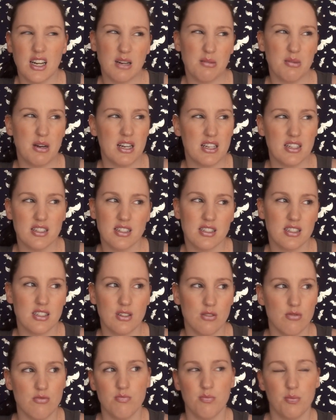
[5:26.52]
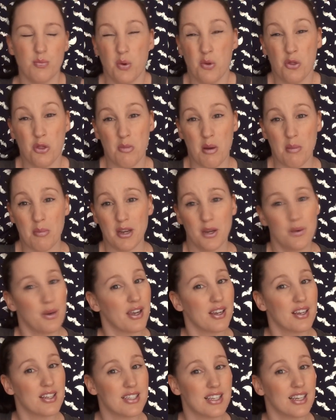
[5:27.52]
I might still put them up
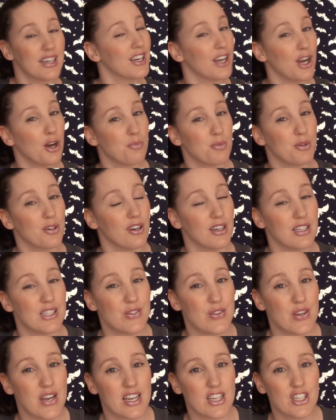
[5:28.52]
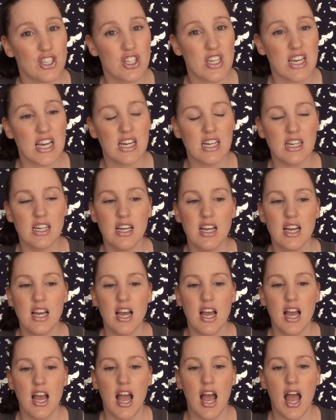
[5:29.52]
anyway, because they're going to help you guys for next year.
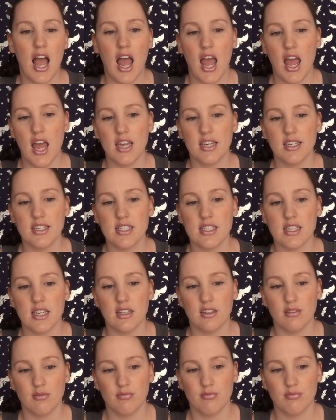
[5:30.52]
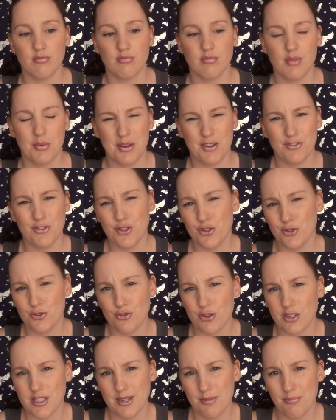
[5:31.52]
And I mean, if you do
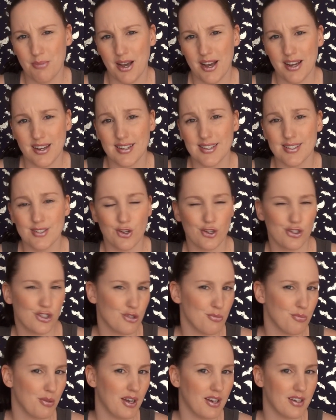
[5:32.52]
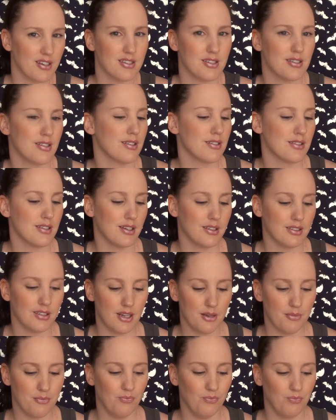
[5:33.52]
dress up parties, costume parties, things like
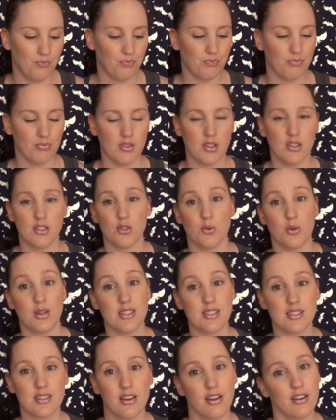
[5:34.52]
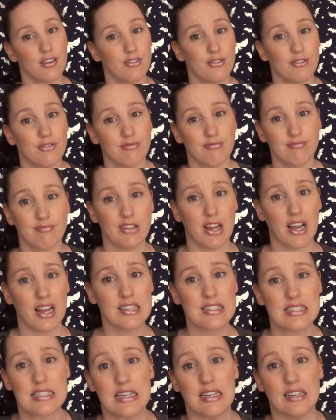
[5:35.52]
that, it's always kind of
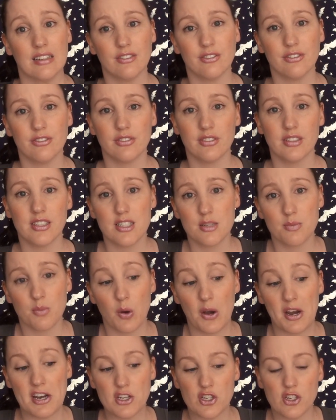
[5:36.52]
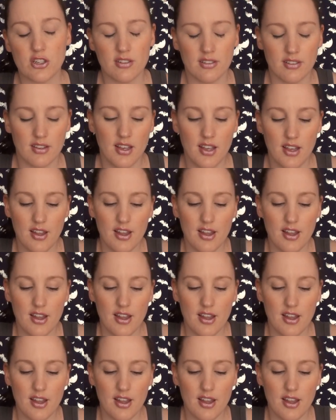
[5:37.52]
nice to have inspiration.